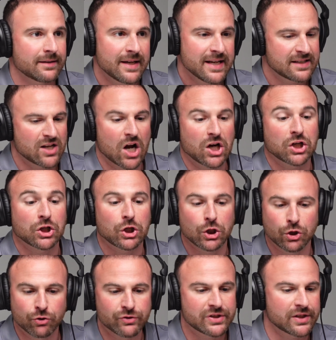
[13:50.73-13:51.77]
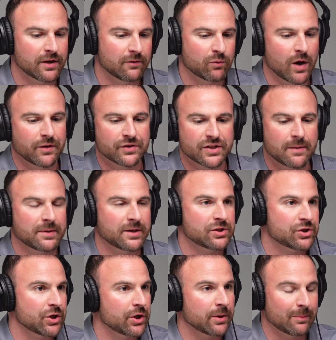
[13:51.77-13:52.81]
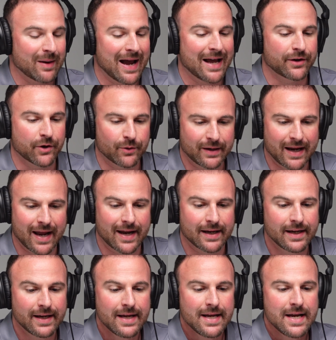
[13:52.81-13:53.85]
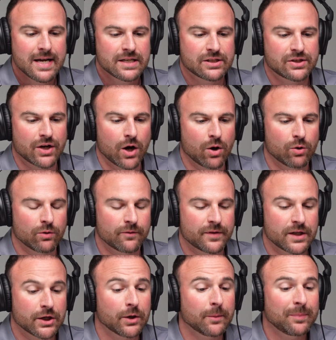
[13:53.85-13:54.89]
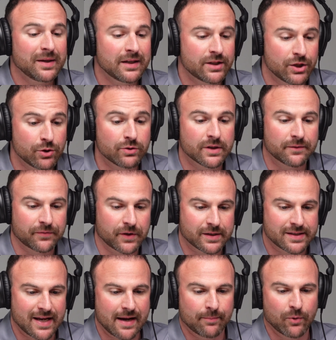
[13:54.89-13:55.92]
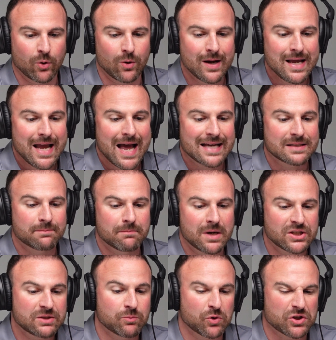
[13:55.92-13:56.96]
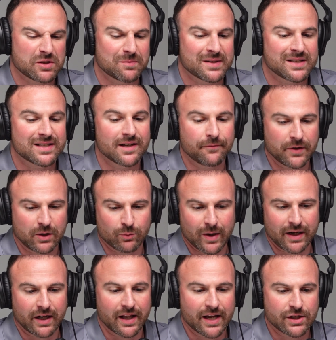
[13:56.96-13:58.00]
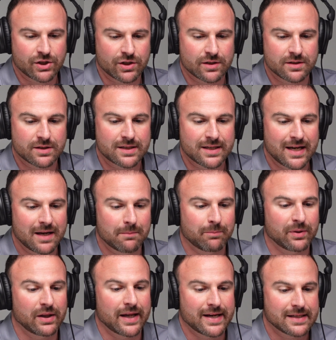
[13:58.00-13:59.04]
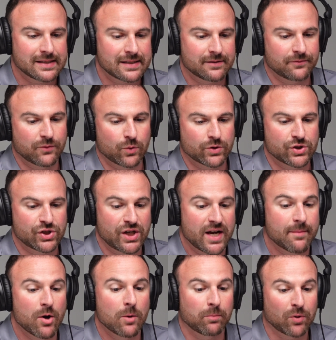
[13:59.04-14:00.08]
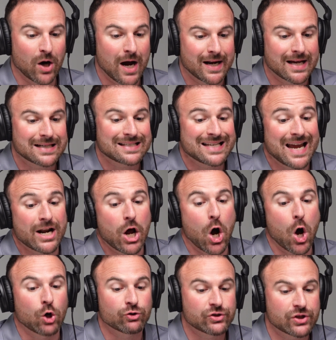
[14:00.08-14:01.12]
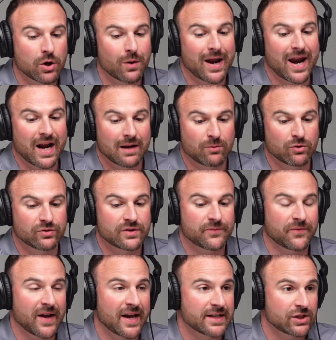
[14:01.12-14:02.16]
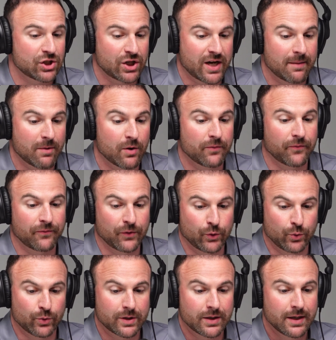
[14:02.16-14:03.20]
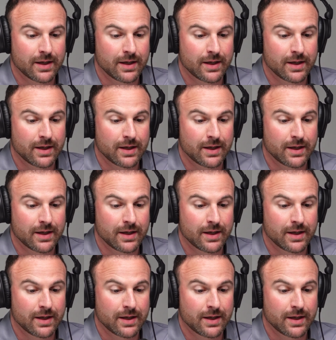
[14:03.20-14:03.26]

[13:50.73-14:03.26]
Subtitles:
it's not conclusive whether something is good or bad or okay. So the European Union, for example, has much more specific regulations in place for GMO products and also animals fed GMO food.